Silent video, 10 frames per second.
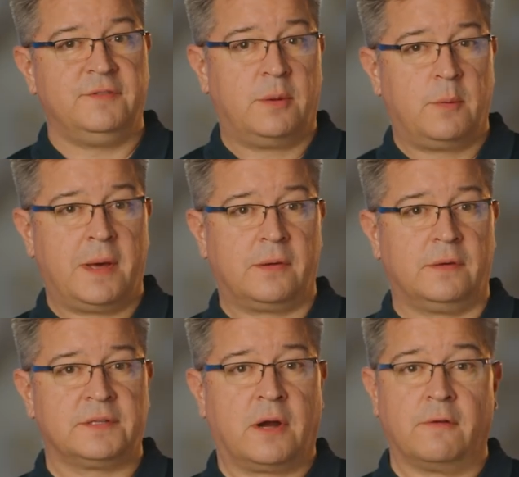of Gemma
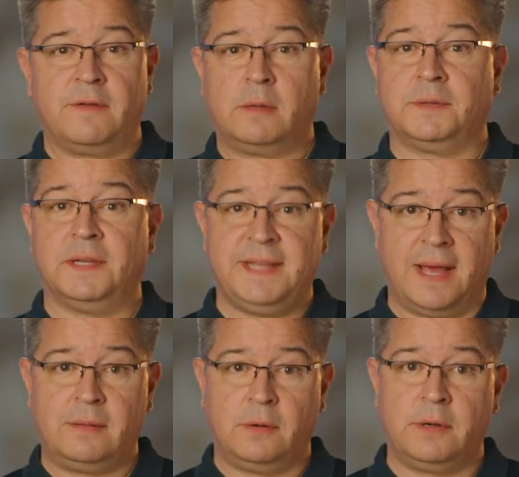models are available to
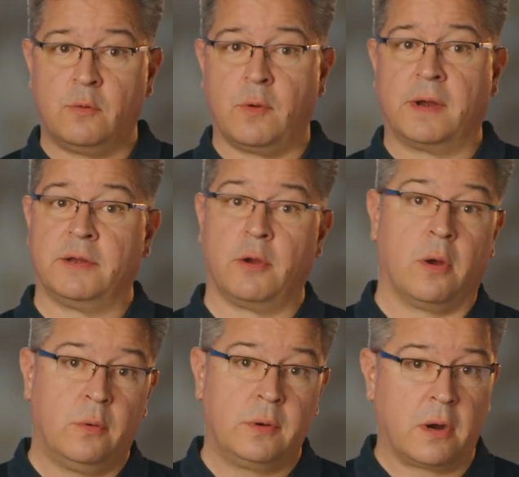download and run on your
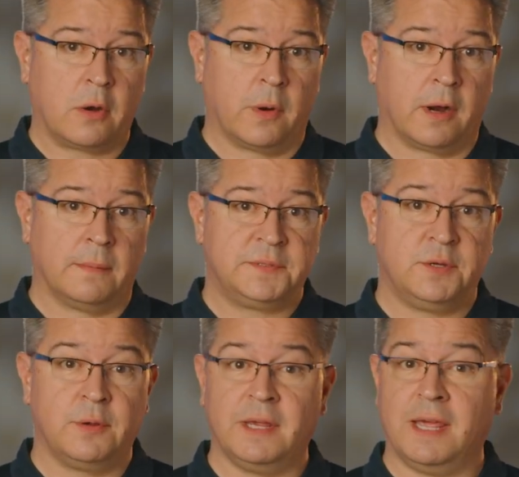own hardware
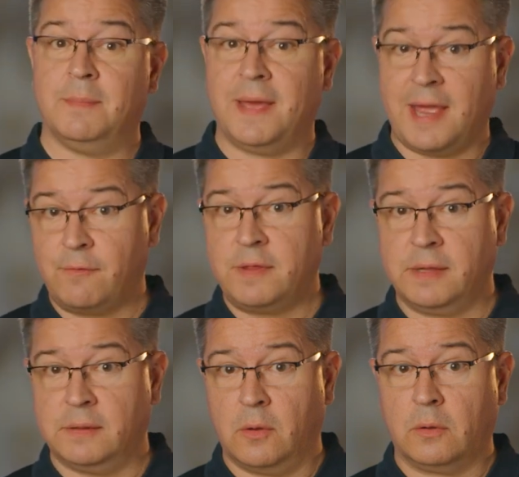so you can keep
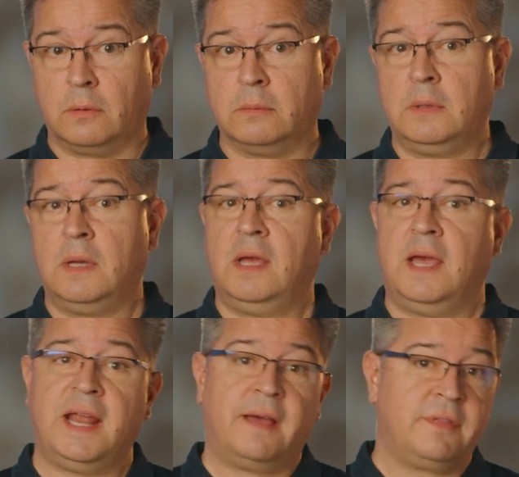everything local
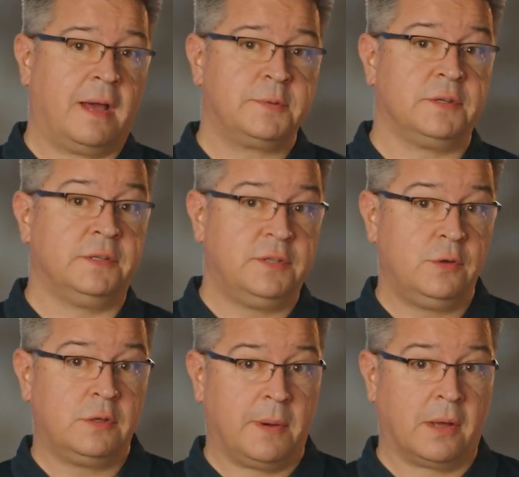and have the option to
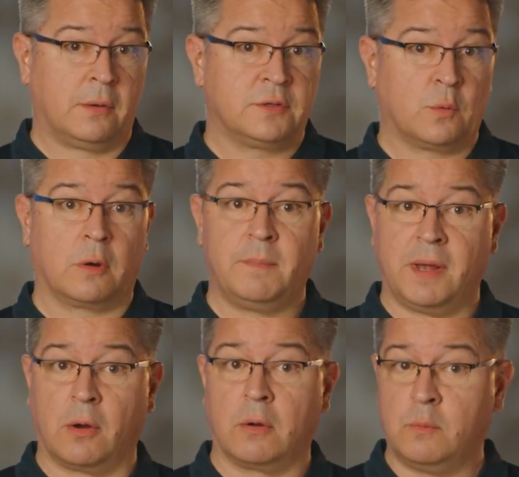tune the model to work
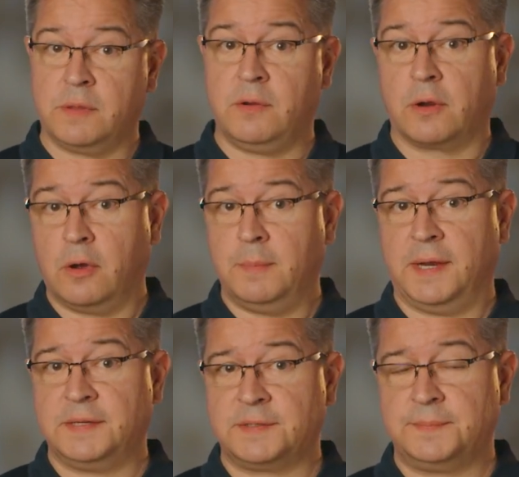better with your code
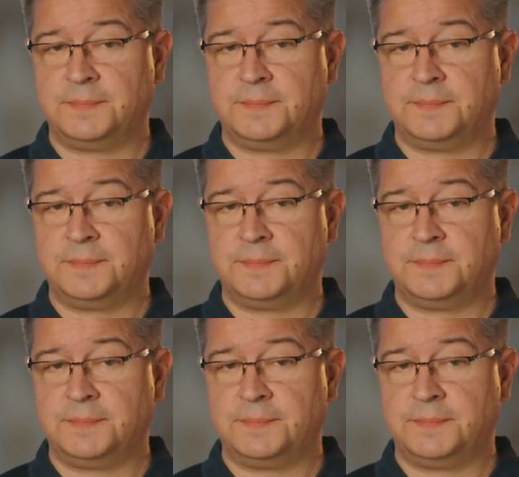base.